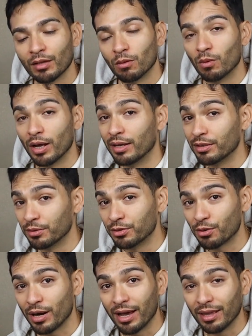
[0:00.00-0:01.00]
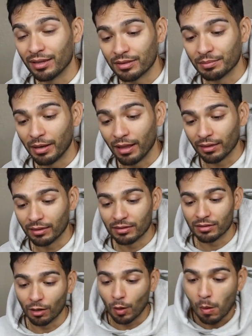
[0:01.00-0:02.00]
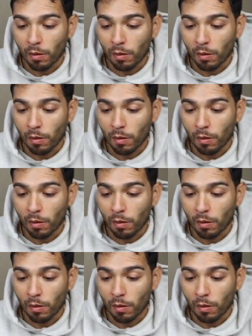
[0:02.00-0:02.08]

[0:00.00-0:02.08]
when you try this method. So